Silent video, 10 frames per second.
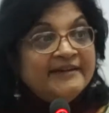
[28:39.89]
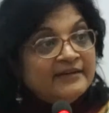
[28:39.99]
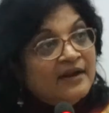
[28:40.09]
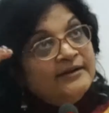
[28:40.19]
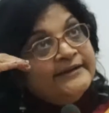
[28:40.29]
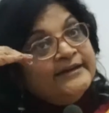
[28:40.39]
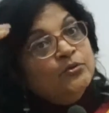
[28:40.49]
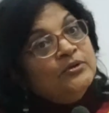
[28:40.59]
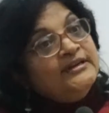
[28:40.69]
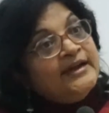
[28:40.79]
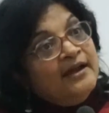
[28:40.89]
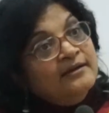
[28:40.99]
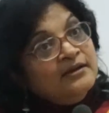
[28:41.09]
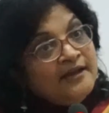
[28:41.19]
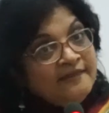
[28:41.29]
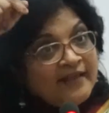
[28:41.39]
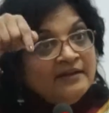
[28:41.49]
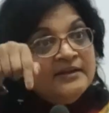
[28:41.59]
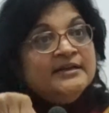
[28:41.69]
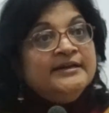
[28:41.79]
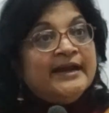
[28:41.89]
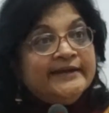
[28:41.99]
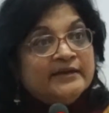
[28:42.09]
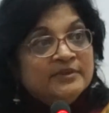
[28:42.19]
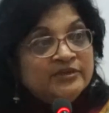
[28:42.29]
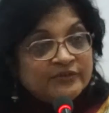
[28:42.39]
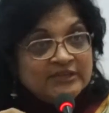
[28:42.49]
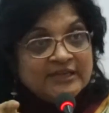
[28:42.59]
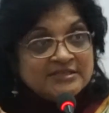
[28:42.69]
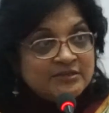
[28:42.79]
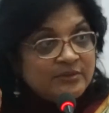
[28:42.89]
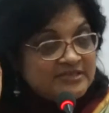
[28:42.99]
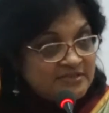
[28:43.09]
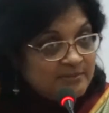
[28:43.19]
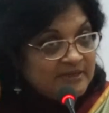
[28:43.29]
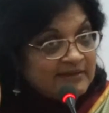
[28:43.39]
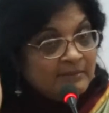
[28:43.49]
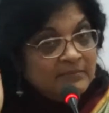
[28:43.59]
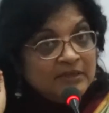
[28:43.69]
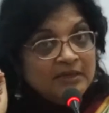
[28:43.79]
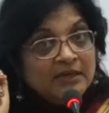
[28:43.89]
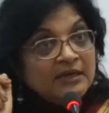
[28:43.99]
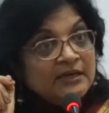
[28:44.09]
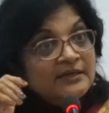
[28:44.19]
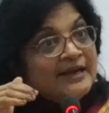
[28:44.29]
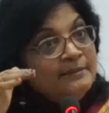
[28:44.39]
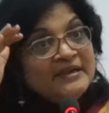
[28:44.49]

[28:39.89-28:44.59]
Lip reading: they will wait until you retire, and then the entitlement for the SC or ST will come.